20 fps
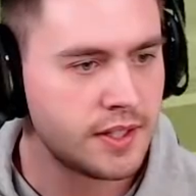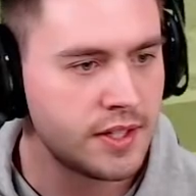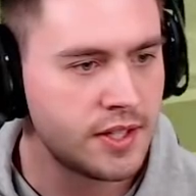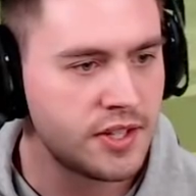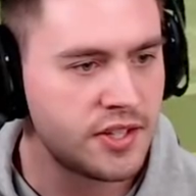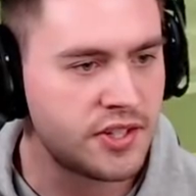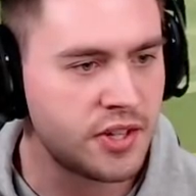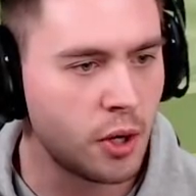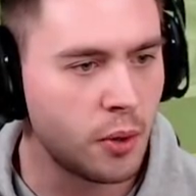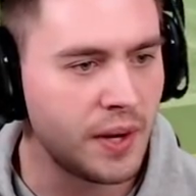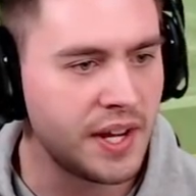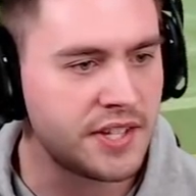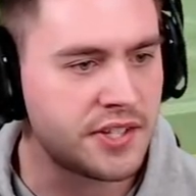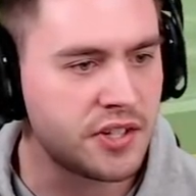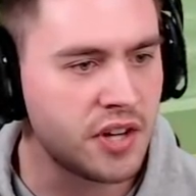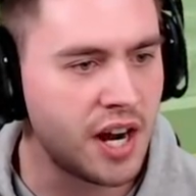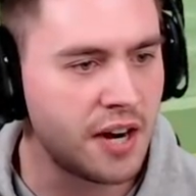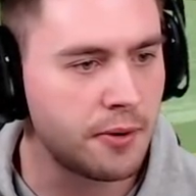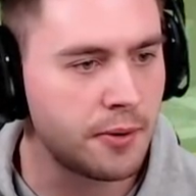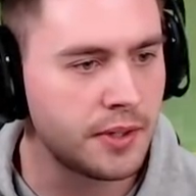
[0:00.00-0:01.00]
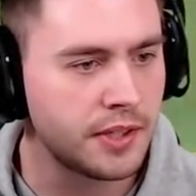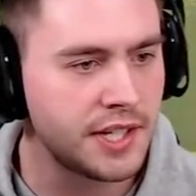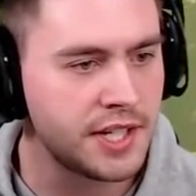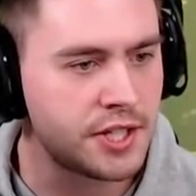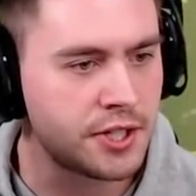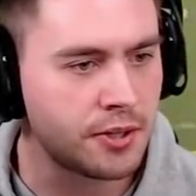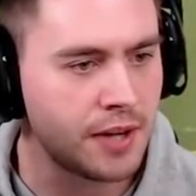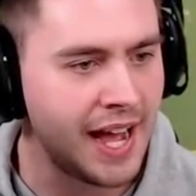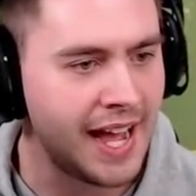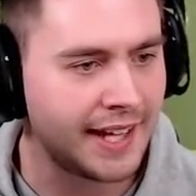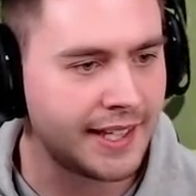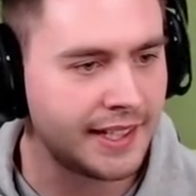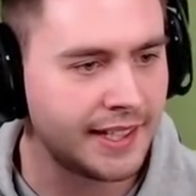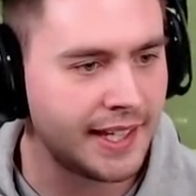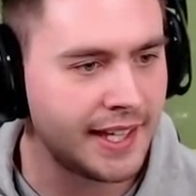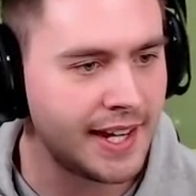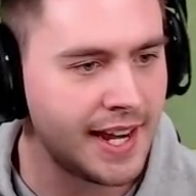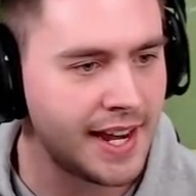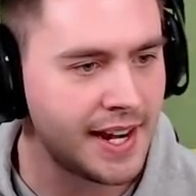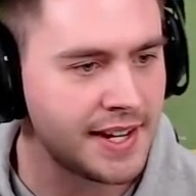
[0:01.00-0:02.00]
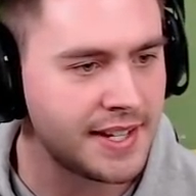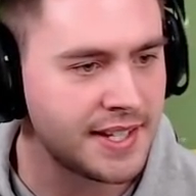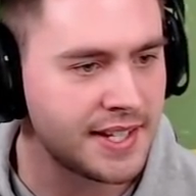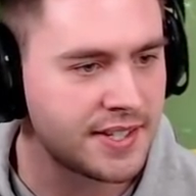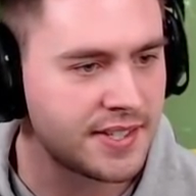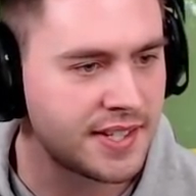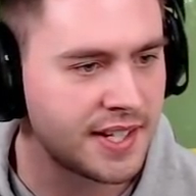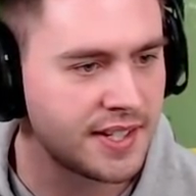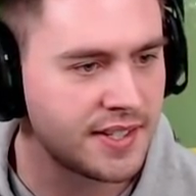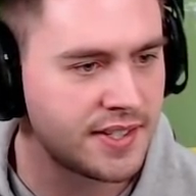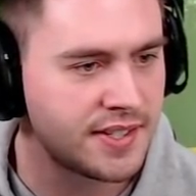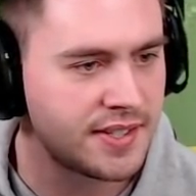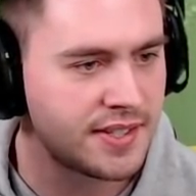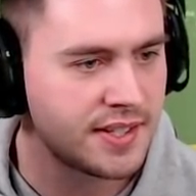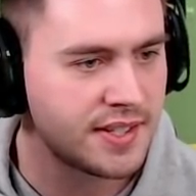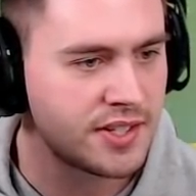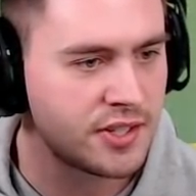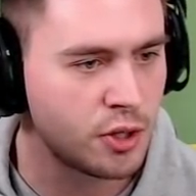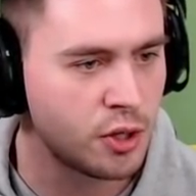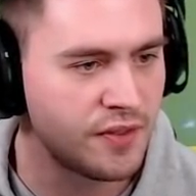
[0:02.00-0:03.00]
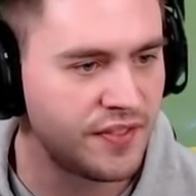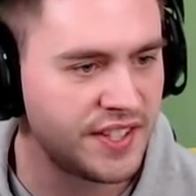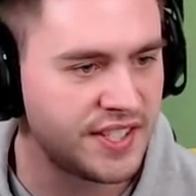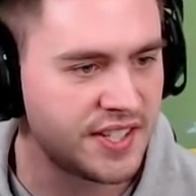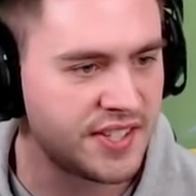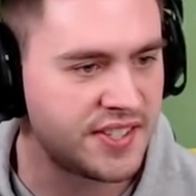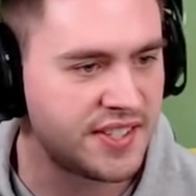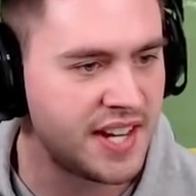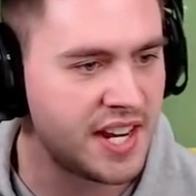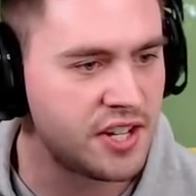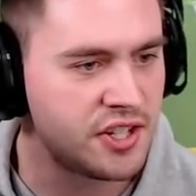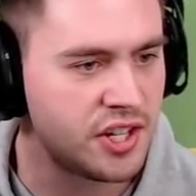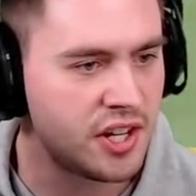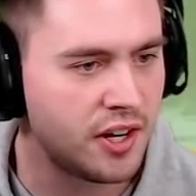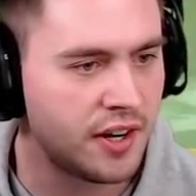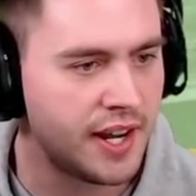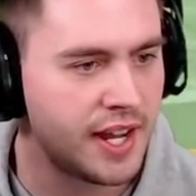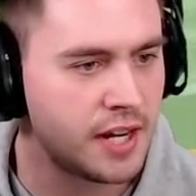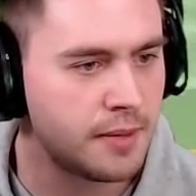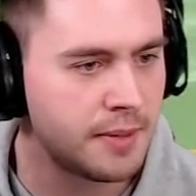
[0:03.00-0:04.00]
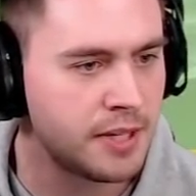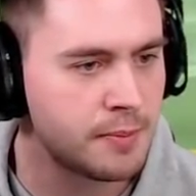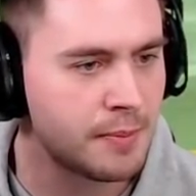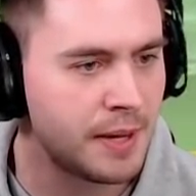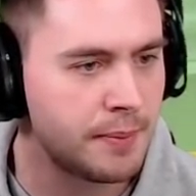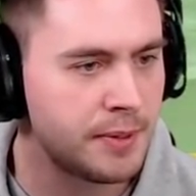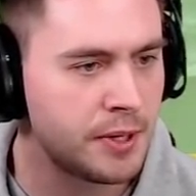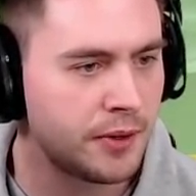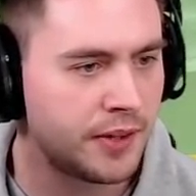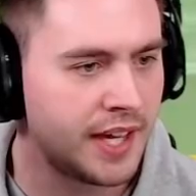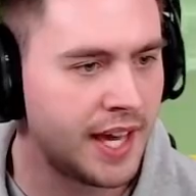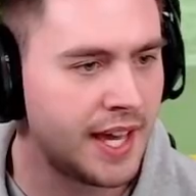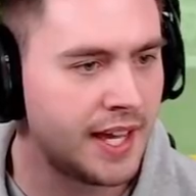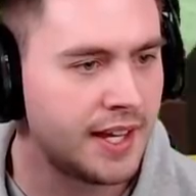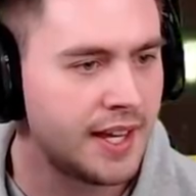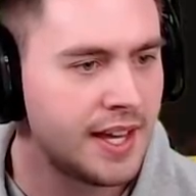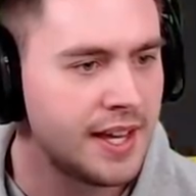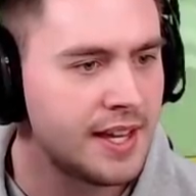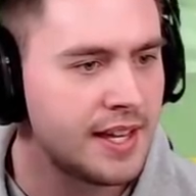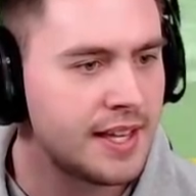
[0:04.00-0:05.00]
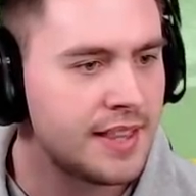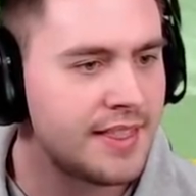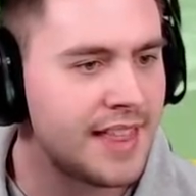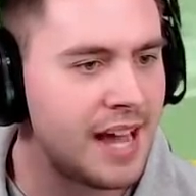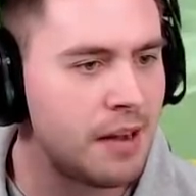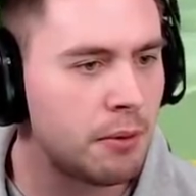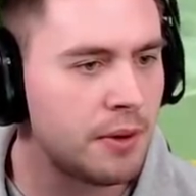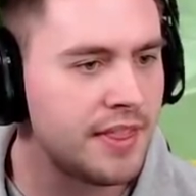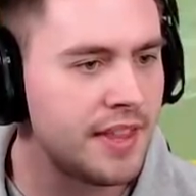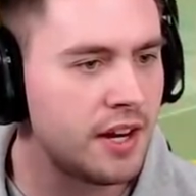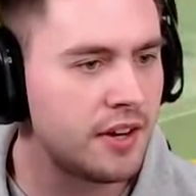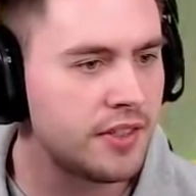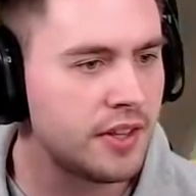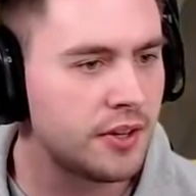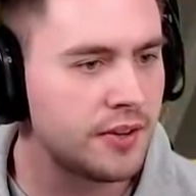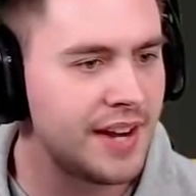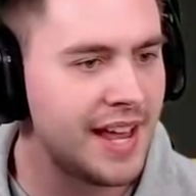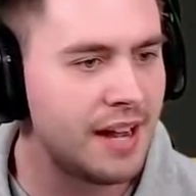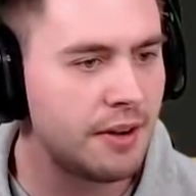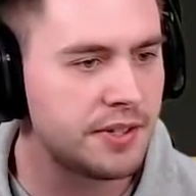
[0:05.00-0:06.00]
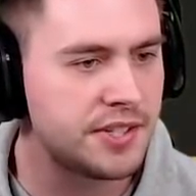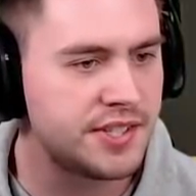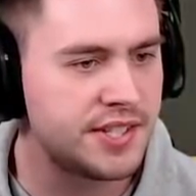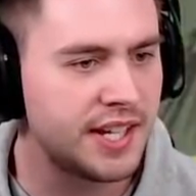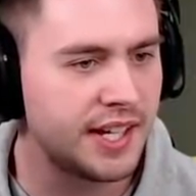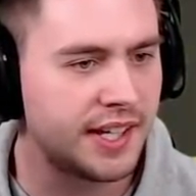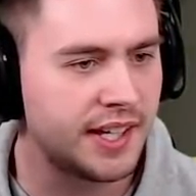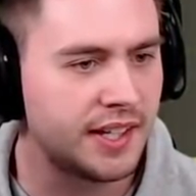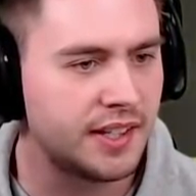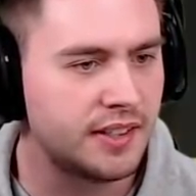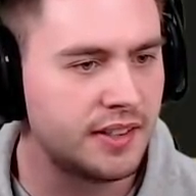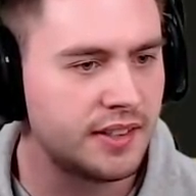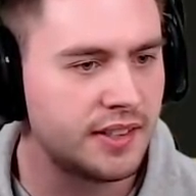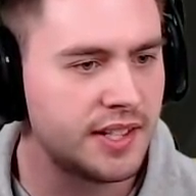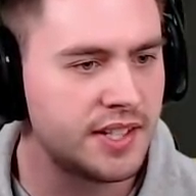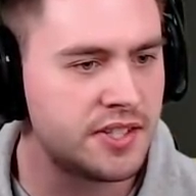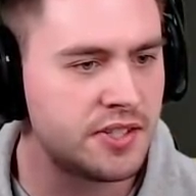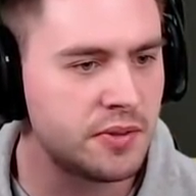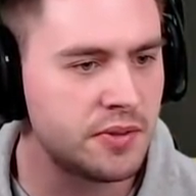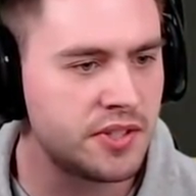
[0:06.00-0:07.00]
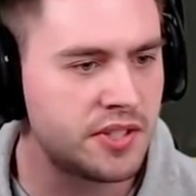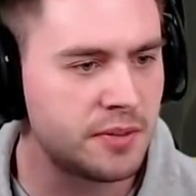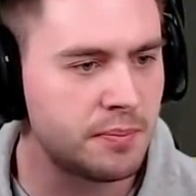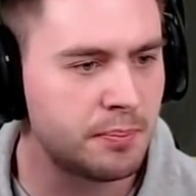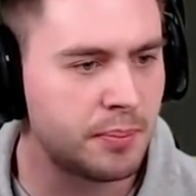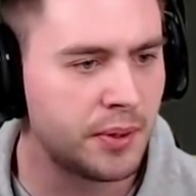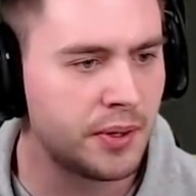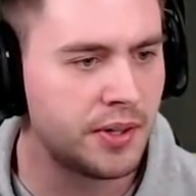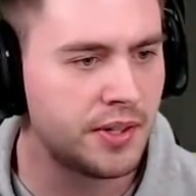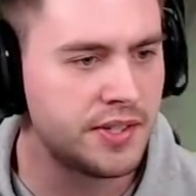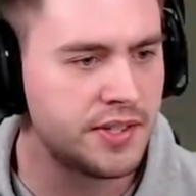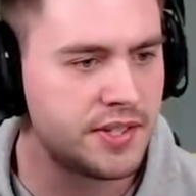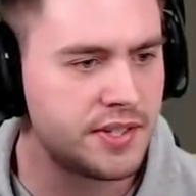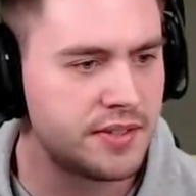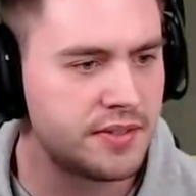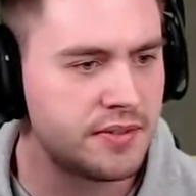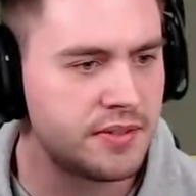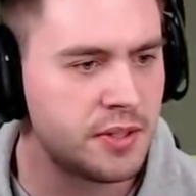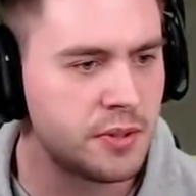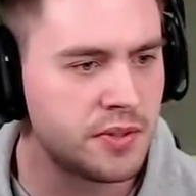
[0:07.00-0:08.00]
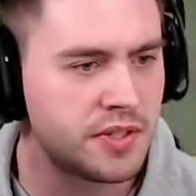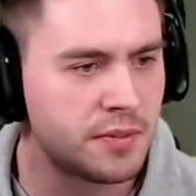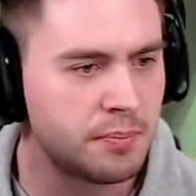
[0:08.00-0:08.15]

So it's not really tracking in at a distance. So if it's a stationary enemy, you might be okay. That one there, though, now it's ticking. It's doing some burns, doing some